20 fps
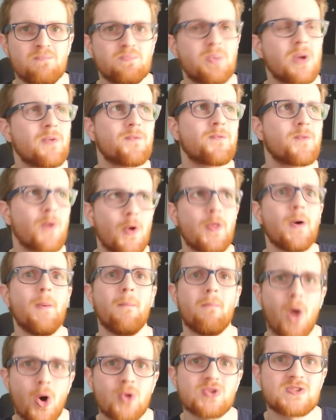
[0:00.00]
but for the
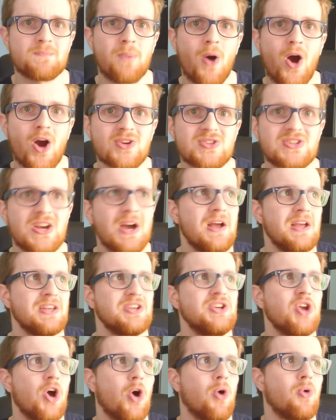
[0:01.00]
most part,
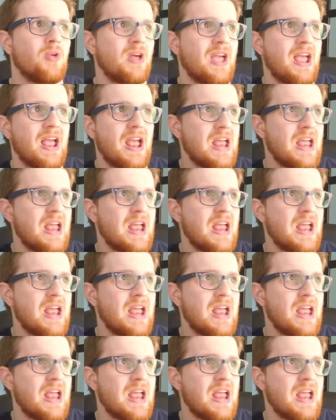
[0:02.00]
you know,